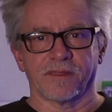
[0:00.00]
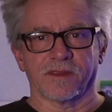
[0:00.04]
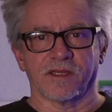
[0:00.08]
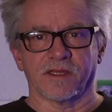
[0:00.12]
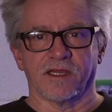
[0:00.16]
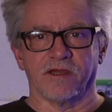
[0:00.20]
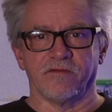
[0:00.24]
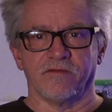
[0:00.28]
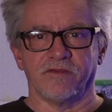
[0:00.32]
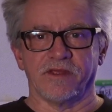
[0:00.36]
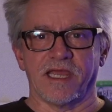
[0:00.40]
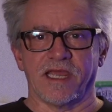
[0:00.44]

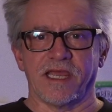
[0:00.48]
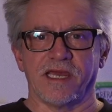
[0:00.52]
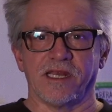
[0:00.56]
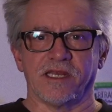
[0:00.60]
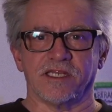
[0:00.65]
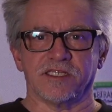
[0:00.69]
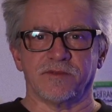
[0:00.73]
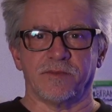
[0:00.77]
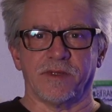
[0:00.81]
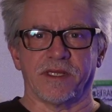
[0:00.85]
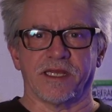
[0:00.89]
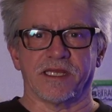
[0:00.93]
of the
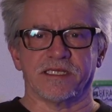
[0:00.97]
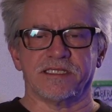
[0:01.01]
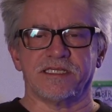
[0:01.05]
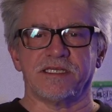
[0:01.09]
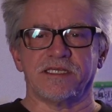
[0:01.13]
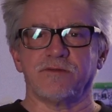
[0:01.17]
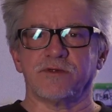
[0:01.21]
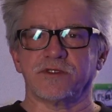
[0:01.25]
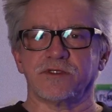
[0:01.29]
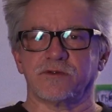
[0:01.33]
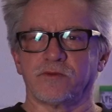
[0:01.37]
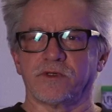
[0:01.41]
80s, because he
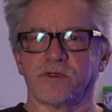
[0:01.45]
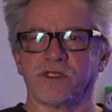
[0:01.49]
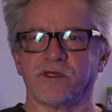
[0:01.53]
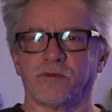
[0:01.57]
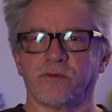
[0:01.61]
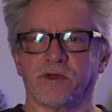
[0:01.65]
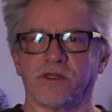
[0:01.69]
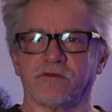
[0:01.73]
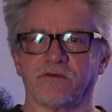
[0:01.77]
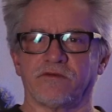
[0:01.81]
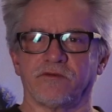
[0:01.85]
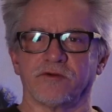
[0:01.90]
was really
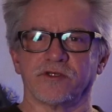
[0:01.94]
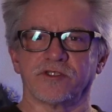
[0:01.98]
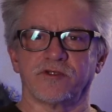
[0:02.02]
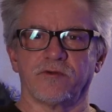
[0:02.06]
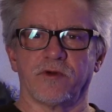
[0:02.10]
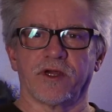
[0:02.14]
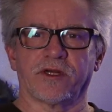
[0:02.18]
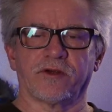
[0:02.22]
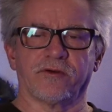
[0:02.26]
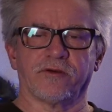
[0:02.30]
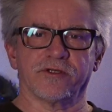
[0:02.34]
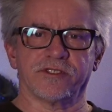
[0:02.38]
one of the first
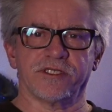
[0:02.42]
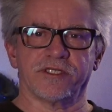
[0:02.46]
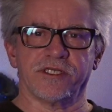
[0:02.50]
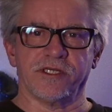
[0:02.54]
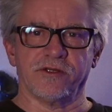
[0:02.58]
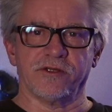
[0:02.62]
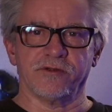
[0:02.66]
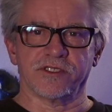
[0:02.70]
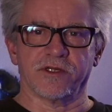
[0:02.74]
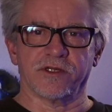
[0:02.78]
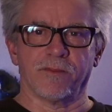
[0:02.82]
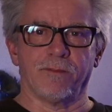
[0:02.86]
directors to
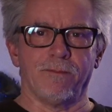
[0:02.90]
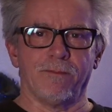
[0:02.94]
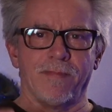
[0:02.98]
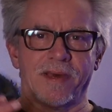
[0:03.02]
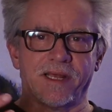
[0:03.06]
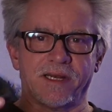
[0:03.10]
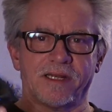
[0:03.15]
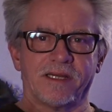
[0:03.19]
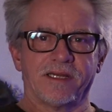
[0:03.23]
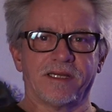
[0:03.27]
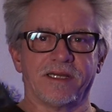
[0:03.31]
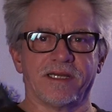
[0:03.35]
use a
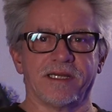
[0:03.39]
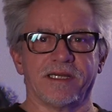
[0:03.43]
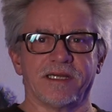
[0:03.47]
meta